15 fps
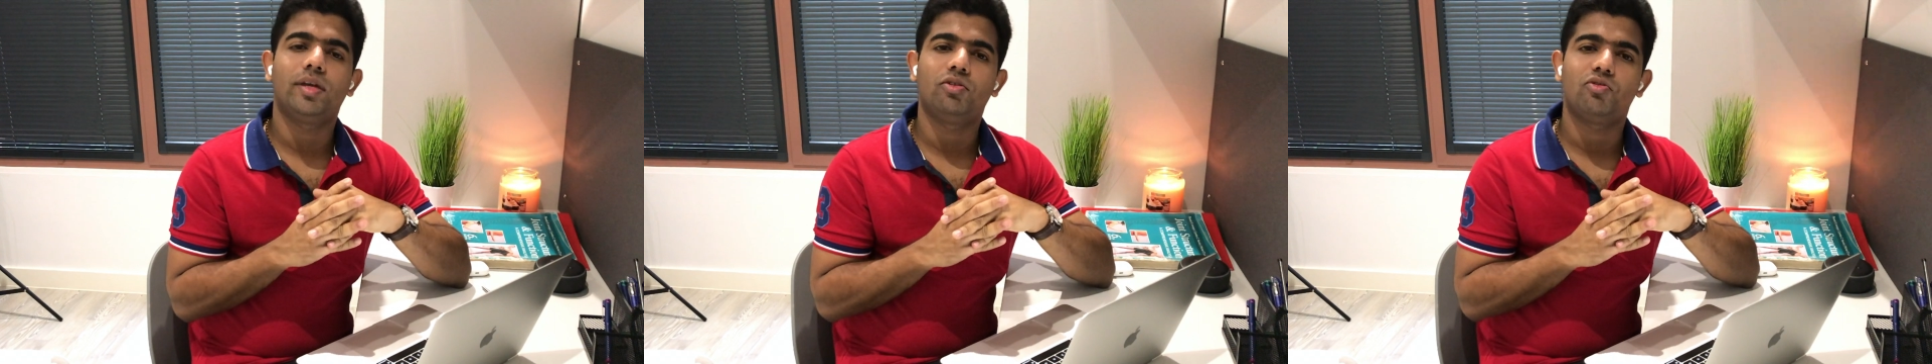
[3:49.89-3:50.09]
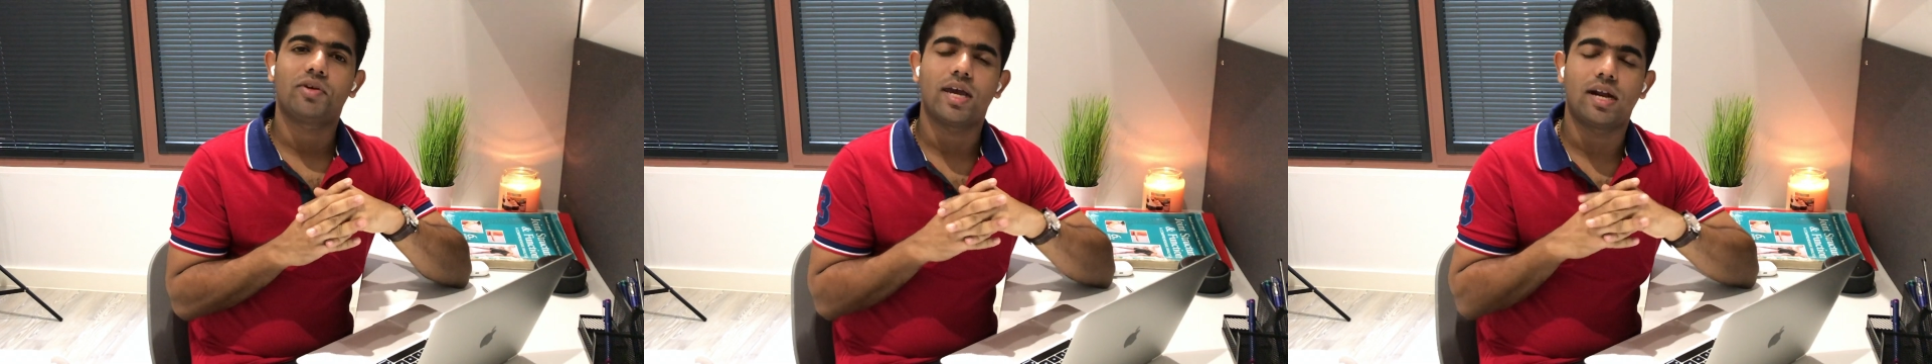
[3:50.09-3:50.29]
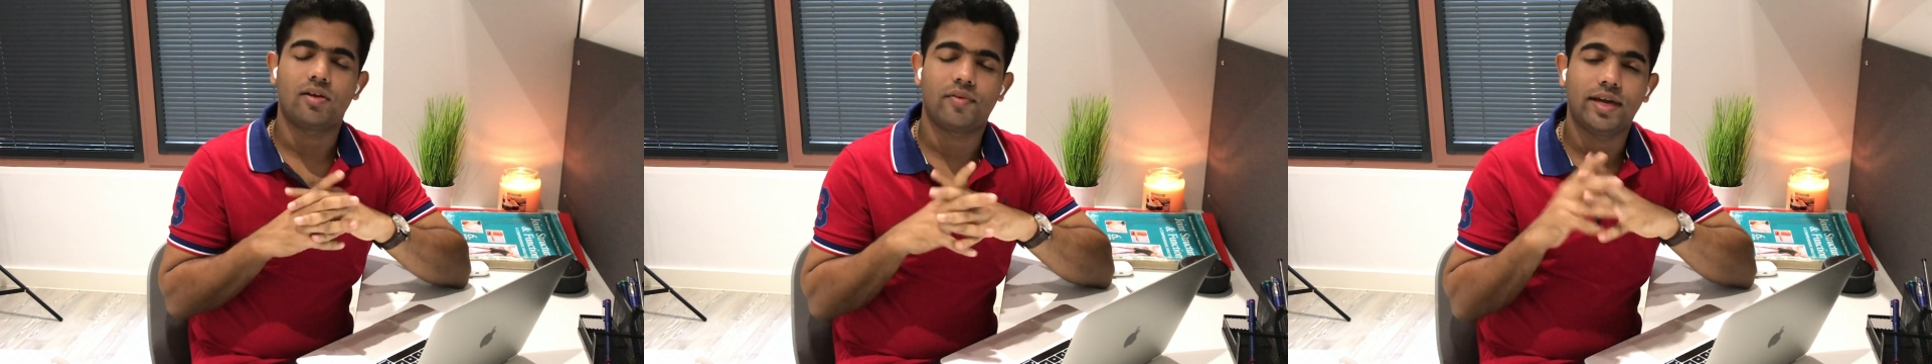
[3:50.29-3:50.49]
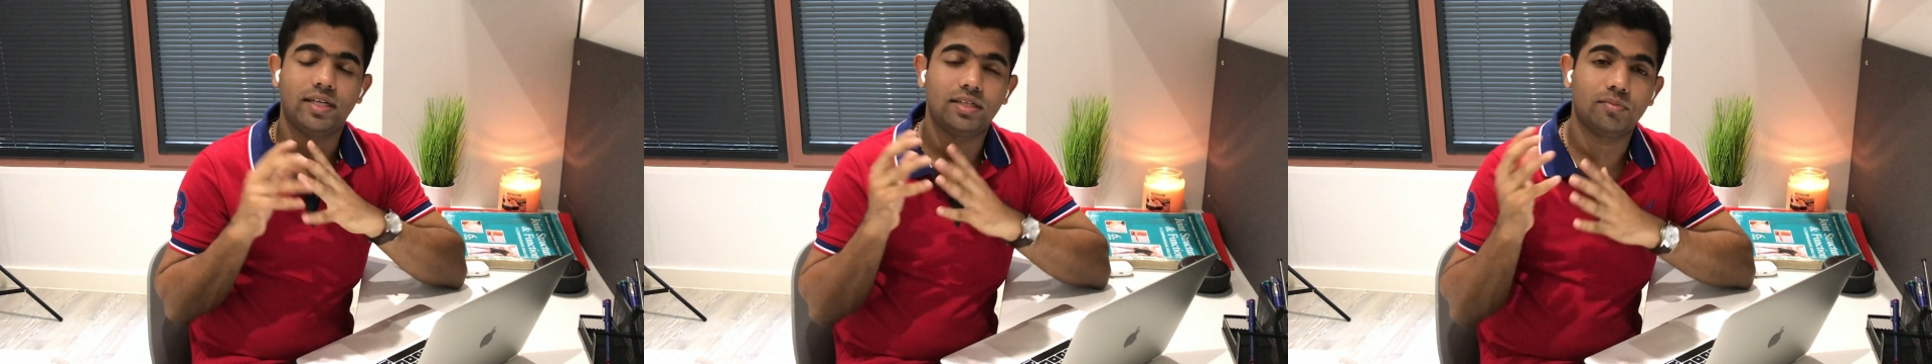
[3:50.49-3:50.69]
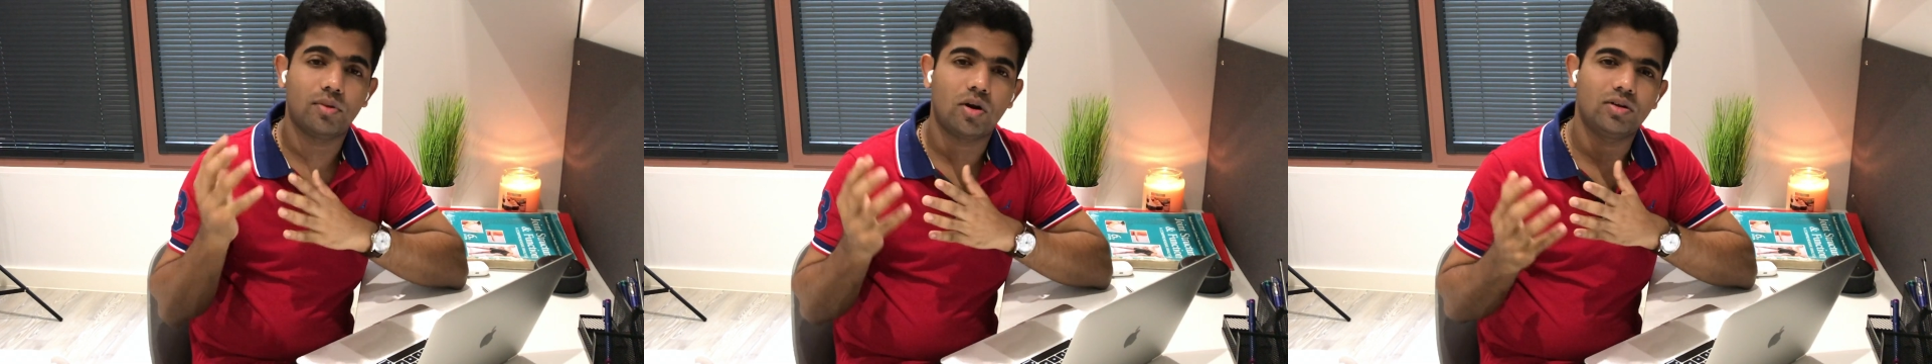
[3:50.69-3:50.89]
you can write
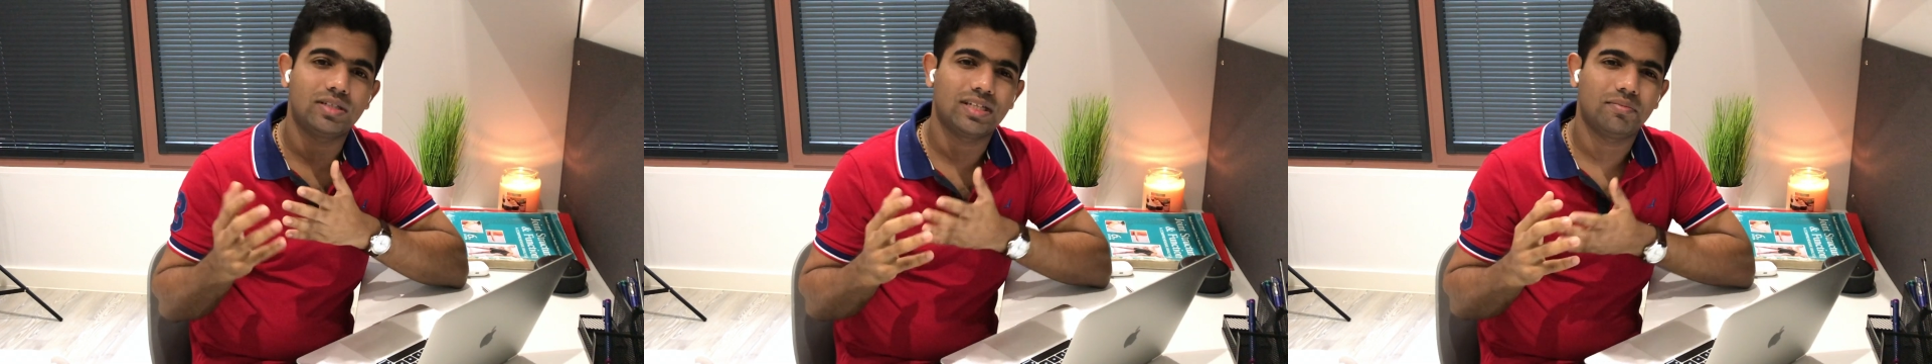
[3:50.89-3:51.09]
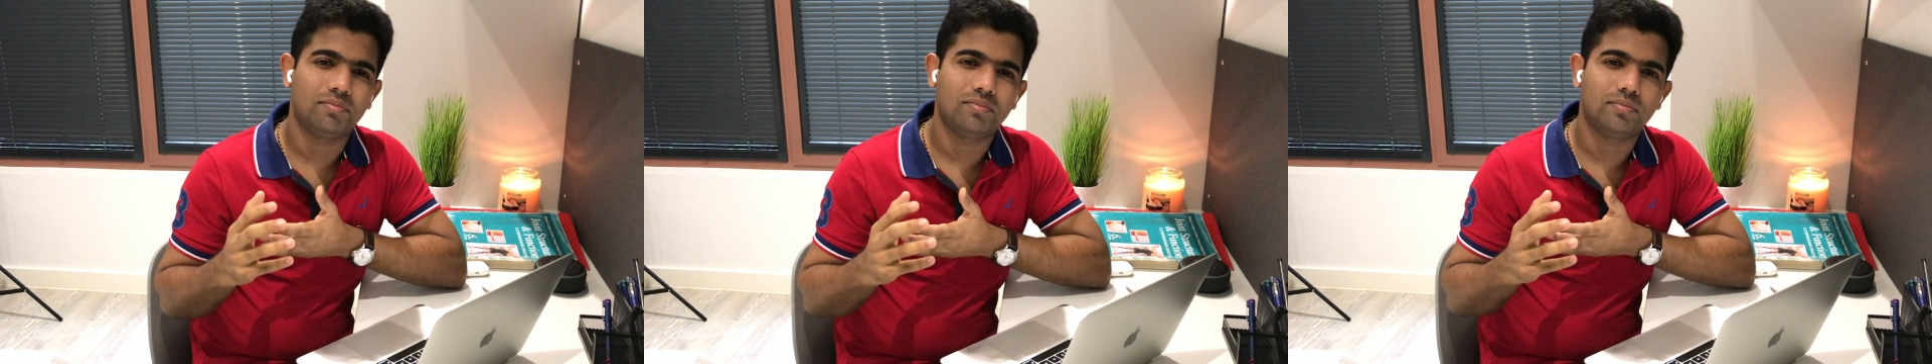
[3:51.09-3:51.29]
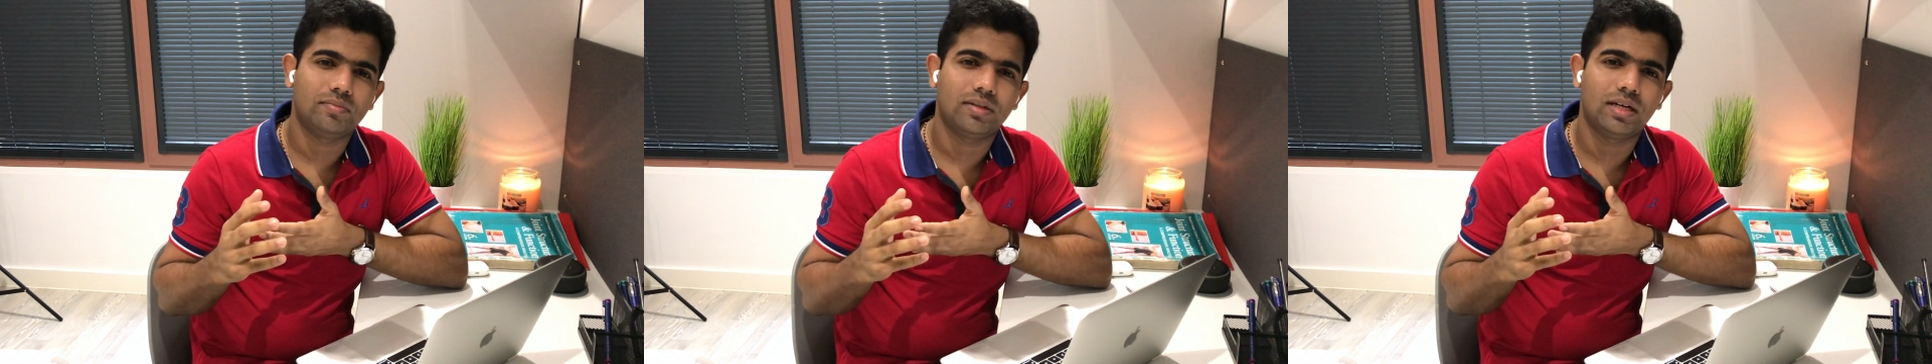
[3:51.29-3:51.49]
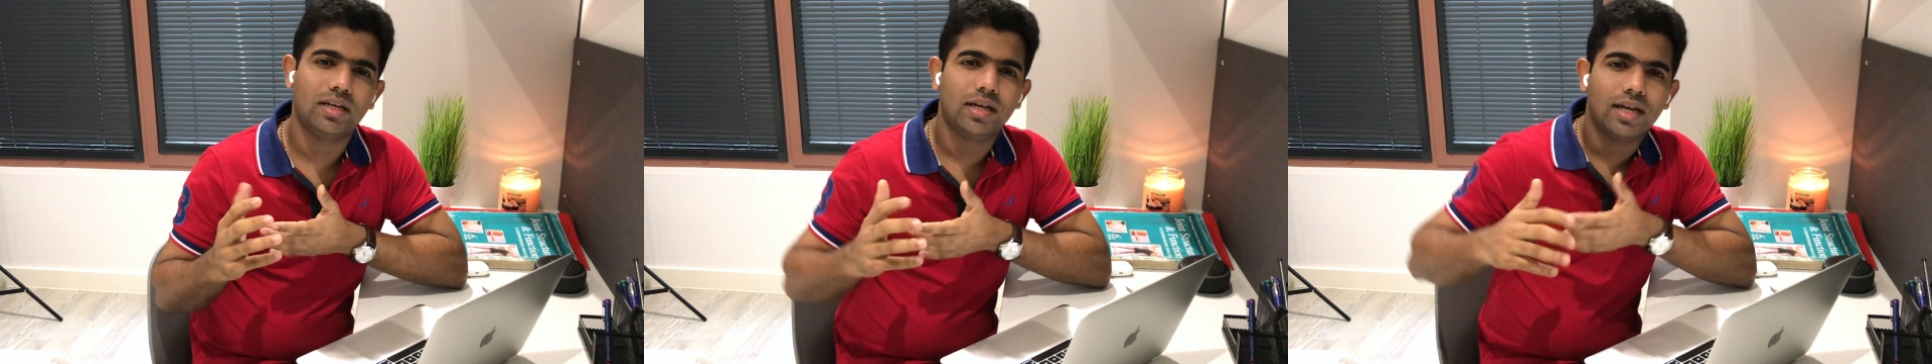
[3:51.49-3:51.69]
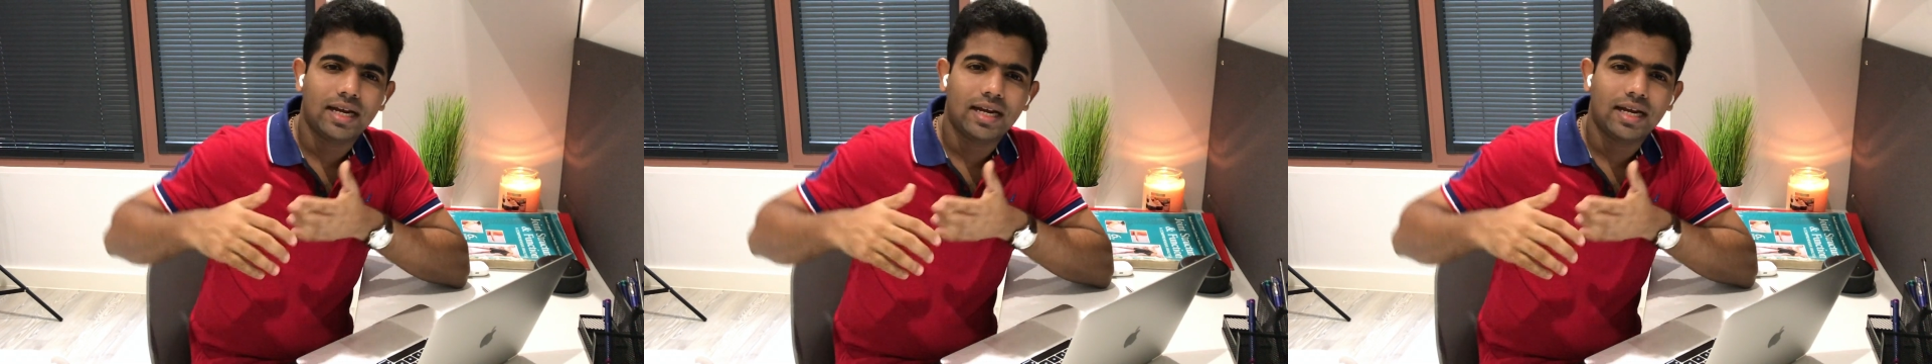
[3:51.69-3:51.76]
about some